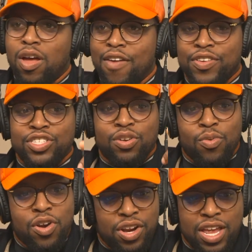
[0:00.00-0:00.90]
If it's your
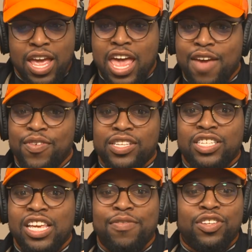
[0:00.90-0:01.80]
work, if it's
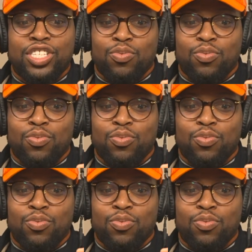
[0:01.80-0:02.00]
even just